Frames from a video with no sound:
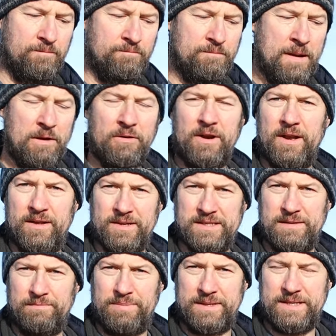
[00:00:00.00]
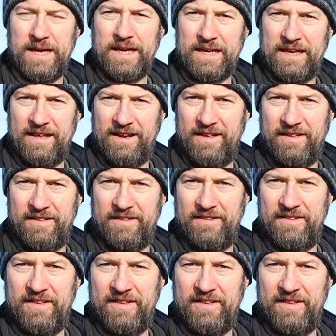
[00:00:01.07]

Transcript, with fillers: mirrorless in particular,